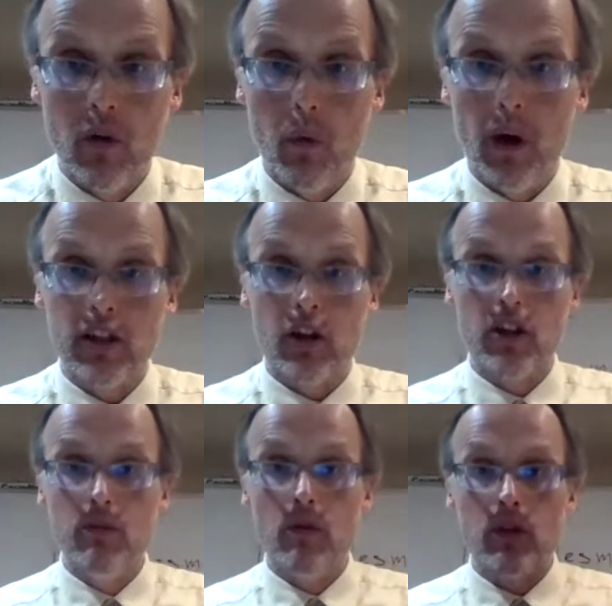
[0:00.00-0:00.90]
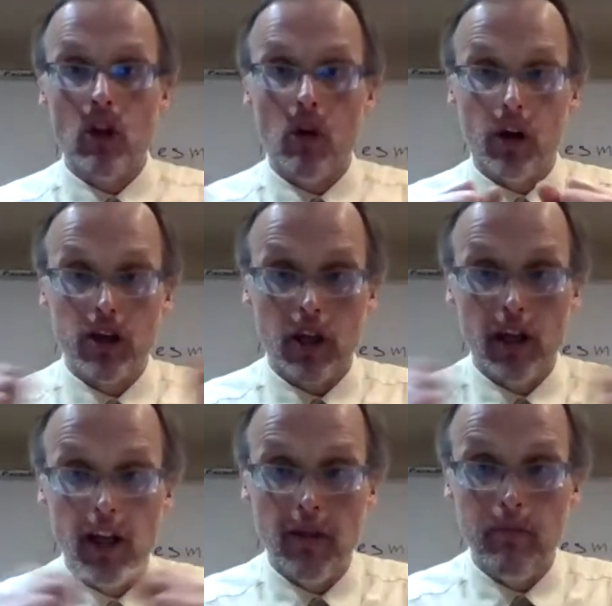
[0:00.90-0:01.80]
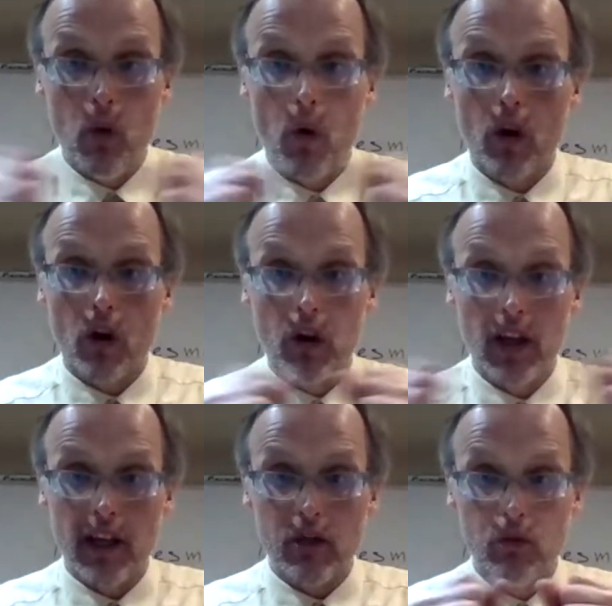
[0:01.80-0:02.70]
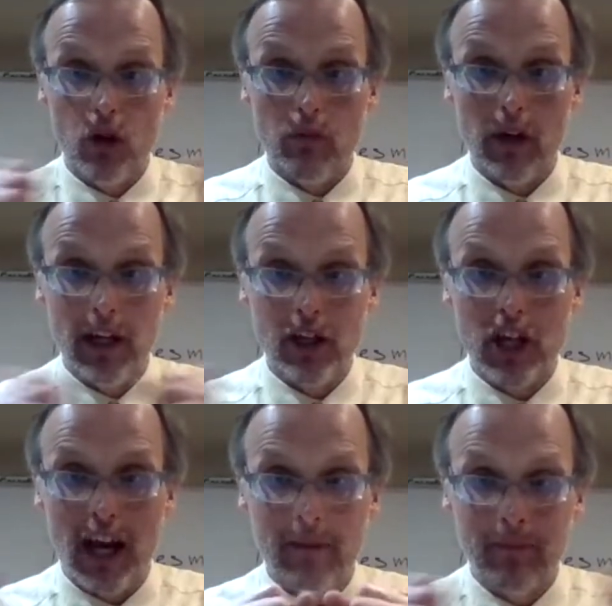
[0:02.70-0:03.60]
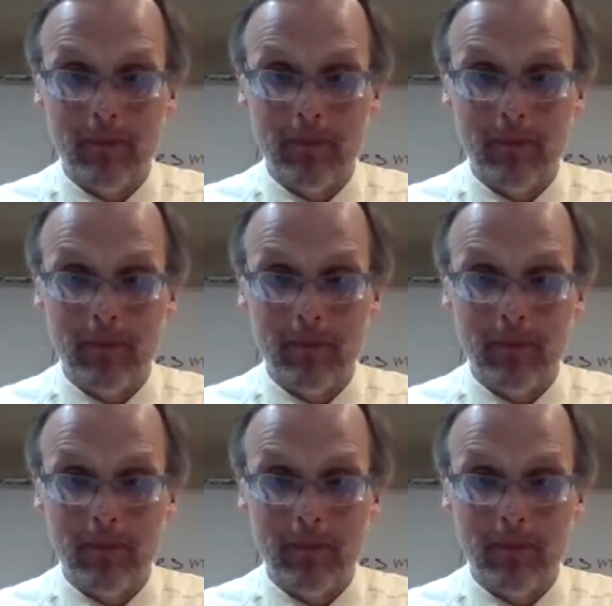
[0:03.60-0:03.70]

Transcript: When it starts to move slower, it's going to need more or less room. Write it in chat.